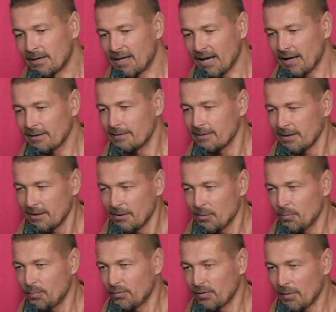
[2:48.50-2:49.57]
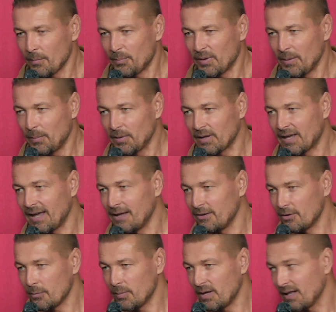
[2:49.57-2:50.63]
got you know some people came
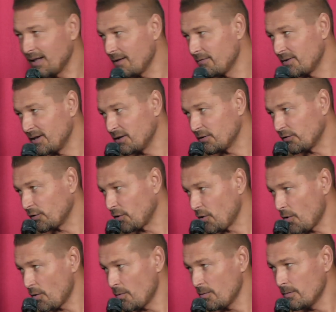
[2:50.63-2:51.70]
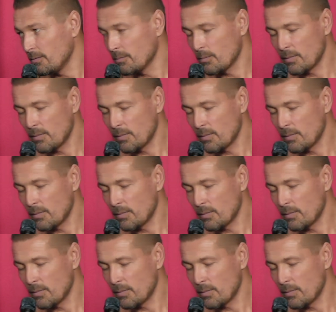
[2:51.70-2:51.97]
to me 11 years ago